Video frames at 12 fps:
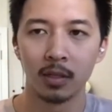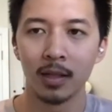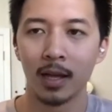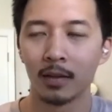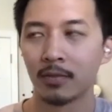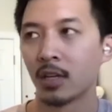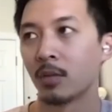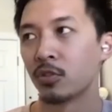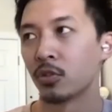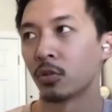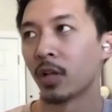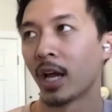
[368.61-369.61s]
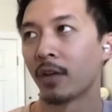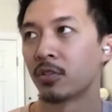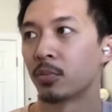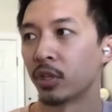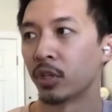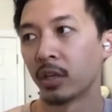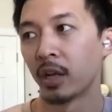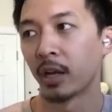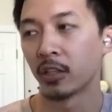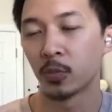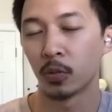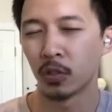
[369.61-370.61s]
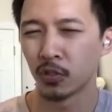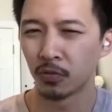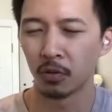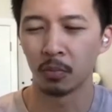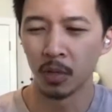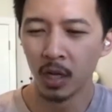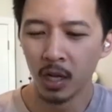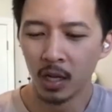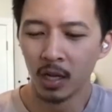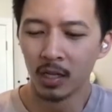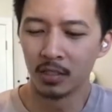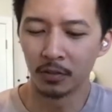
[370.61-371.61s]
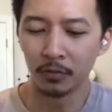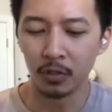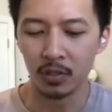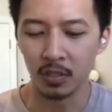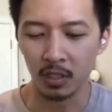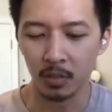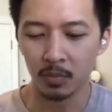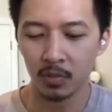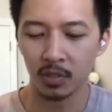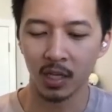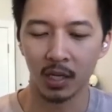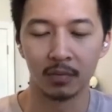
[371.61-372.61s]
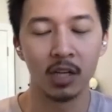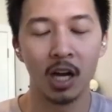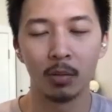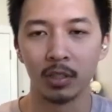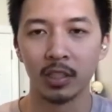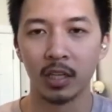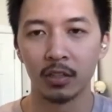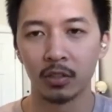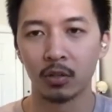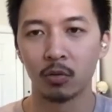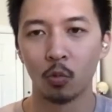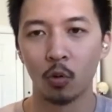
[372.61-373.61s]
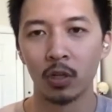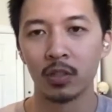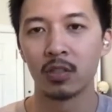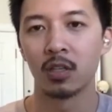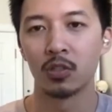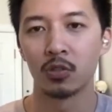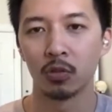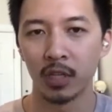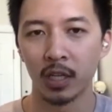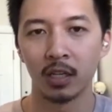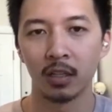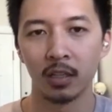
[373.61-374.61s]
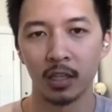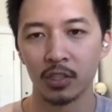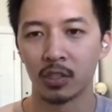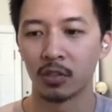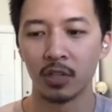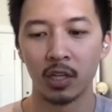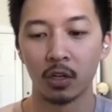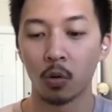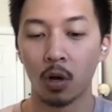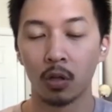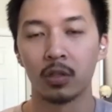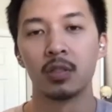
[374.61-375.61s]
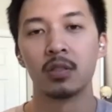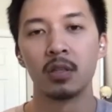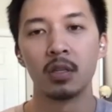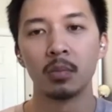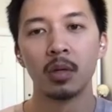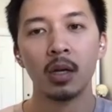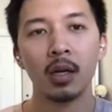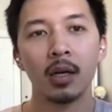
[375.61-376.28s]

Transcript: A lot of times you'll have to bring in experts from different teams to kind of cobble together one central data collection or data quality team,